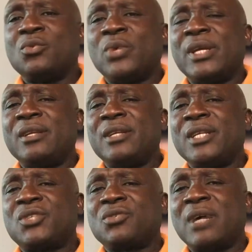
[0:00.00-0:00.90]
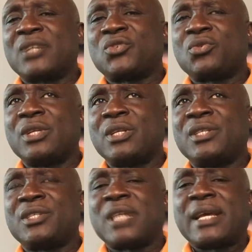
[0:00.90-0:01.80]
we need to
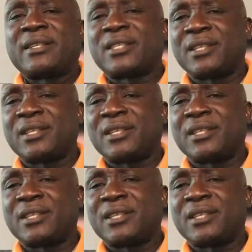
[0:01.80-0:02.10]
actually take